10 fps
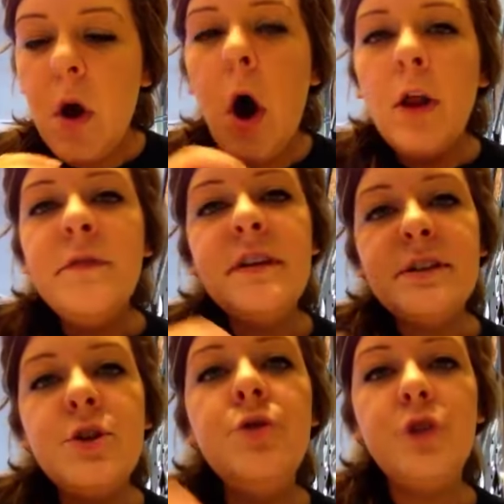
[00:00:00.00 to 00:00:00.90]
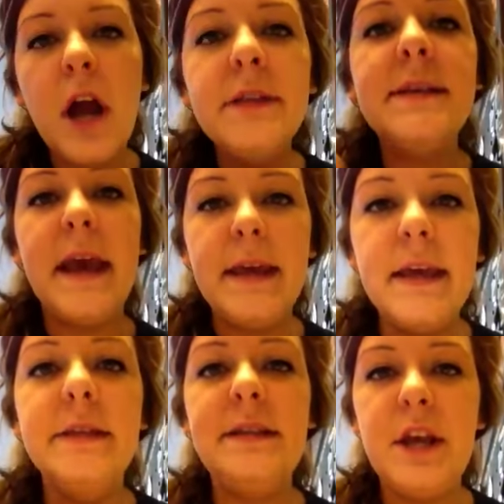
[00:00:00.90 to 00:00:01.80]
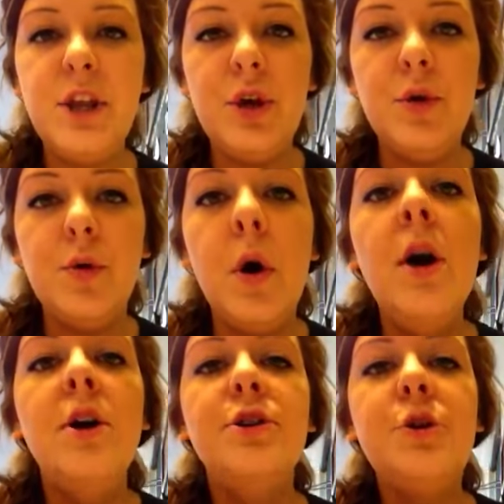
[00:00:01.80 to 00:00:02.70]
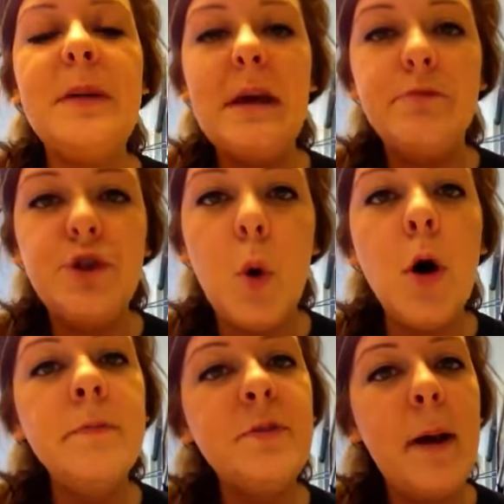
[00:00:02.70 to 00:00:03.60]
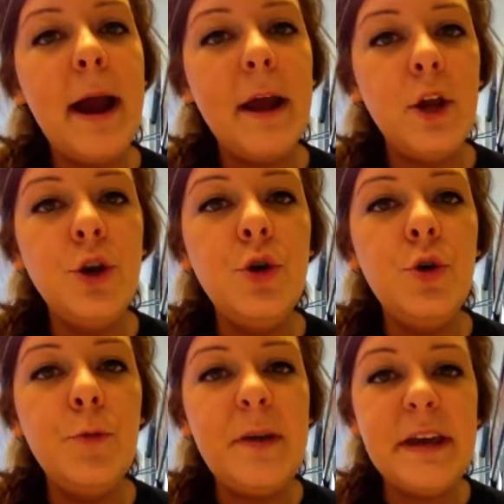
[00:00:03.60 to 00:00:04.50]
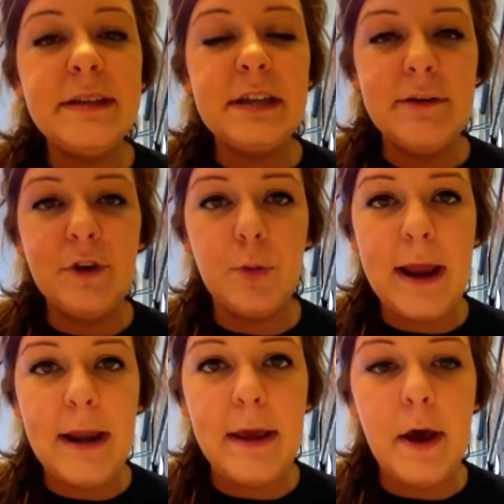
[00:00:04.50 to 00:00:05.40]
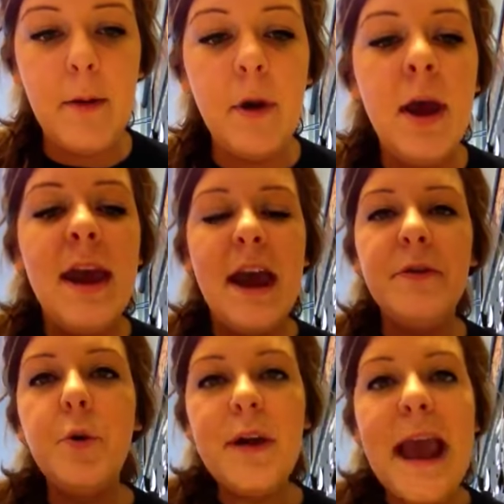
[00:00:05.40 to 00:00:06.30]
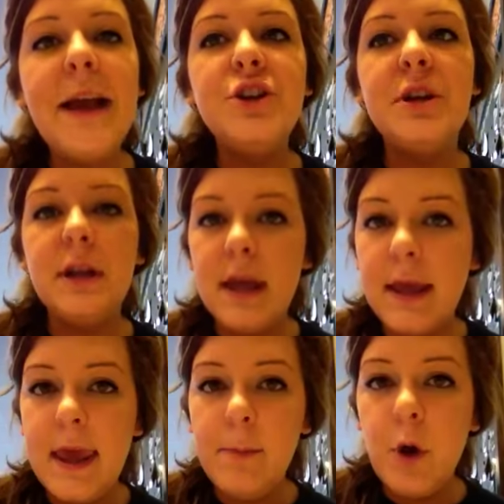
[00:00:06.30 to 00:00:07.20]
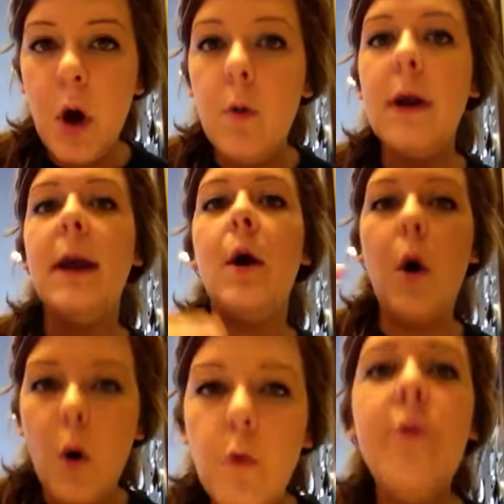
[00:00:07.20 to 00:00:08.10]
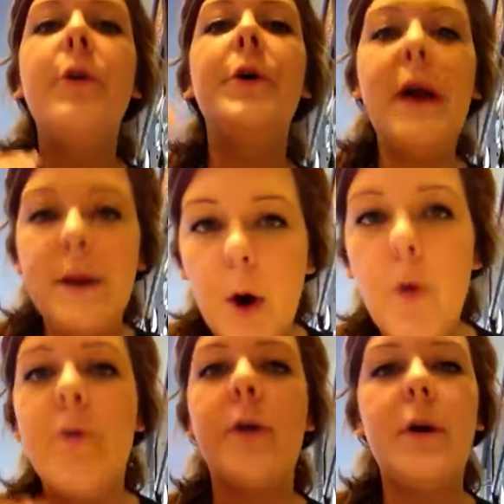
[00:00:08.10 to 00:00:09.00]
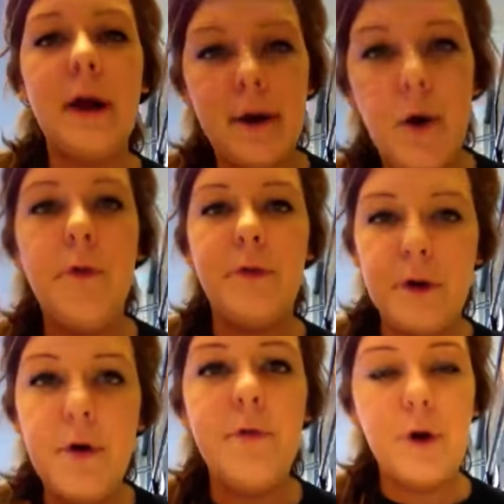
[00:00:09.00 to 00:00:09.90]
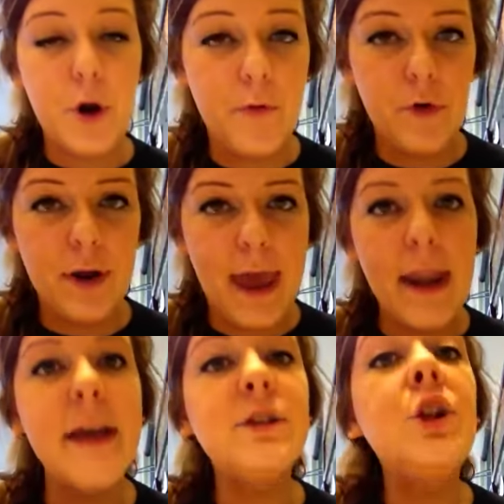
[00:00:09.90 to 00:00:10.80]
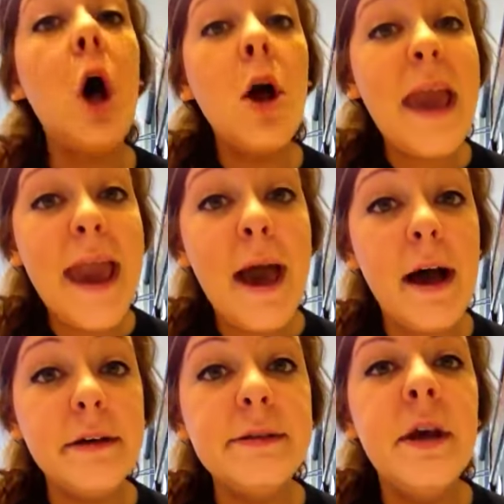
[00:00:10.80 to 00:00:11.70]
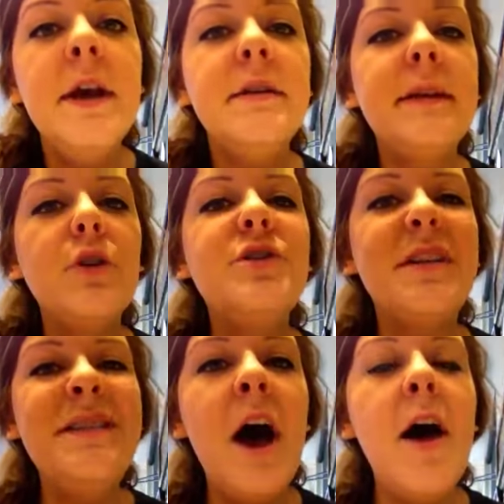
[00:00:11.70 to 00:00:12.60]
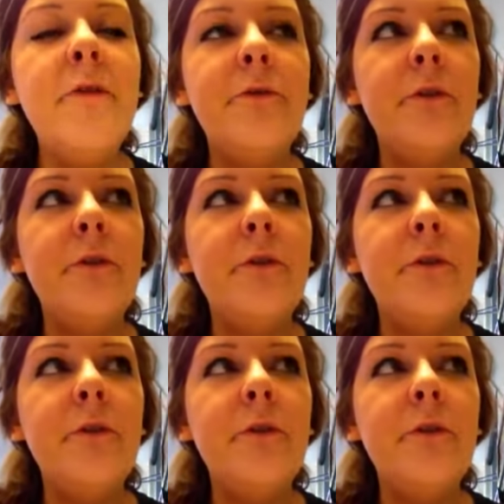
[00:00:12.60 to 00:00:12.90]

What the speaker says: all of these neutrons can continue to be absorbed by a new piece of uranium, and the reaction can keep going over and over and over and over and over again, as long as there's enough